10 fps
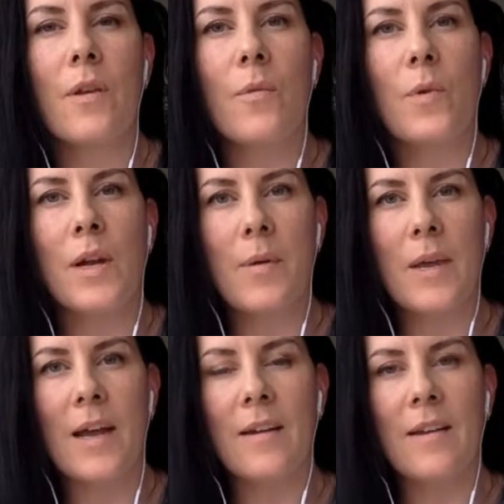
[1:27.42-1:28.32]
we're
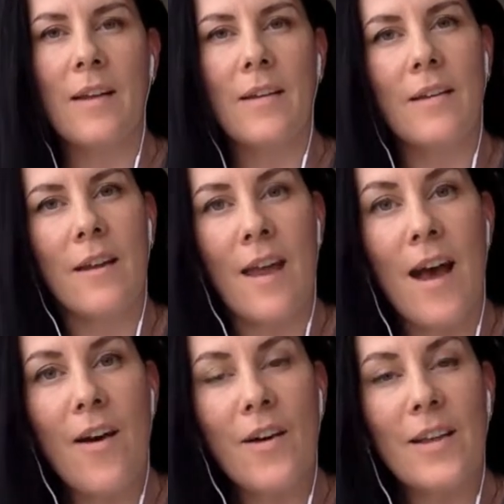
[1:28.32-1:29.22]
coming out of that
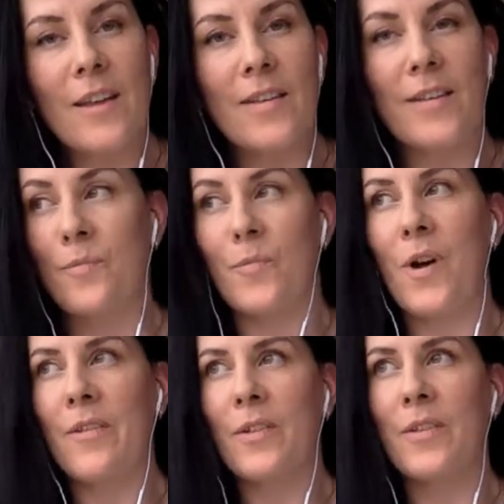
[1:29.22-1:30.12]
now, and that's
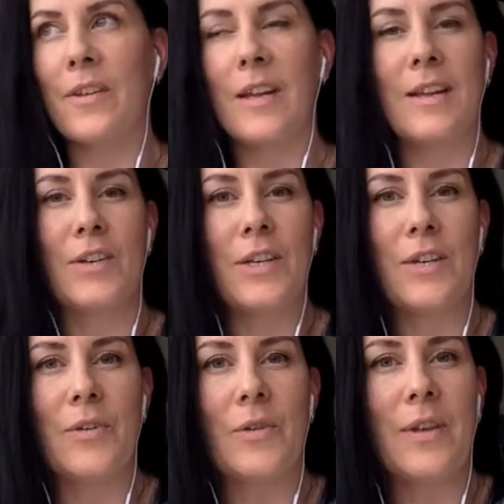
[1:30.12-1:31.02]
why I've got this energy
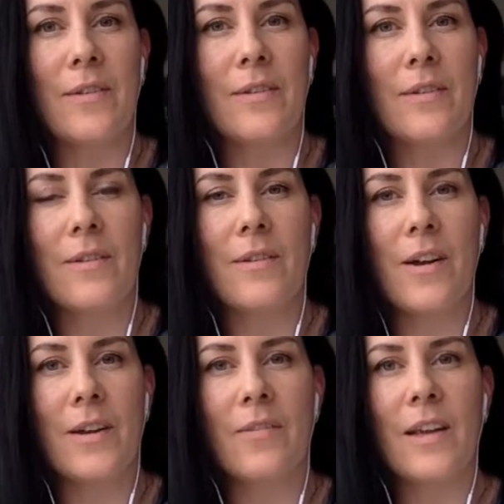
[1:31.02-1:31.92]
to do this
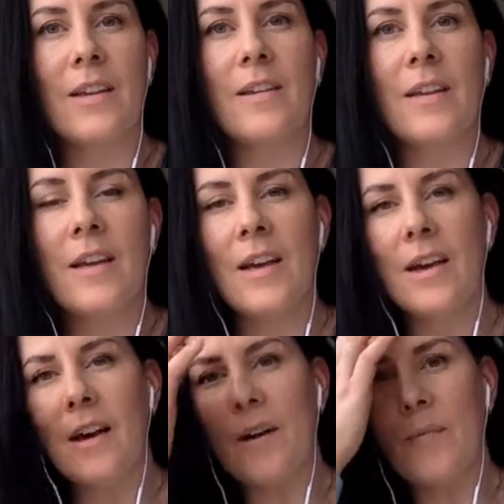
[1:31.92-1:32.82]
kind of thing,
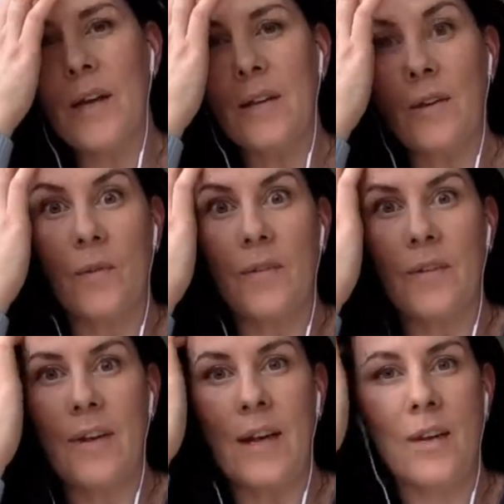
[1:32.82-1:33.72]
and
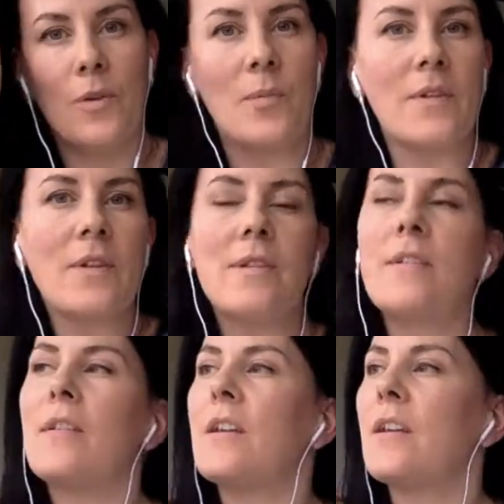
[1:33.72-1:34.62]
start a new business.